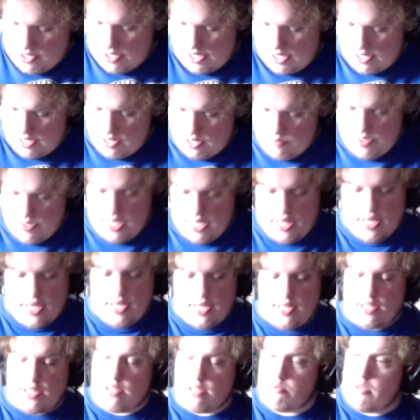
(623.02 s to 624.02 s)
thing that we get
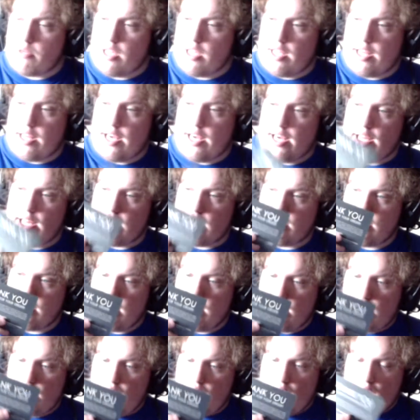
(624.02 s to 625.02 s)
is we get
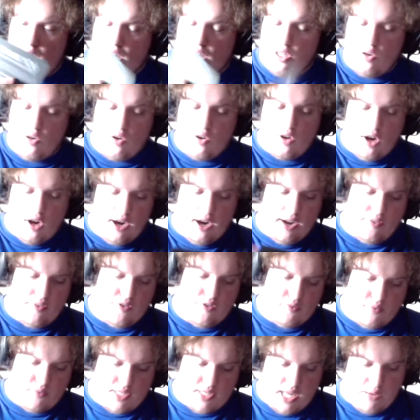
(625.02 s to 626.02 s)
a little card
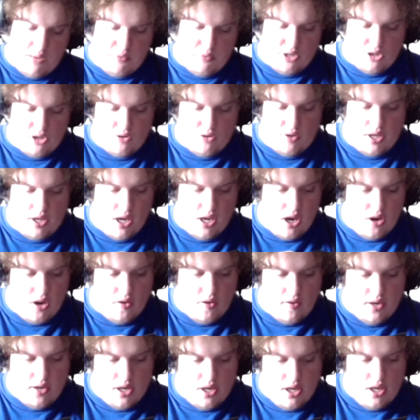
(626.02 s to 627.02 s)
from
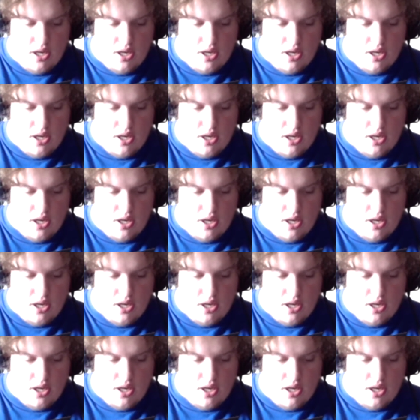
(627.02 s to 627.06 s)
Sabertrio.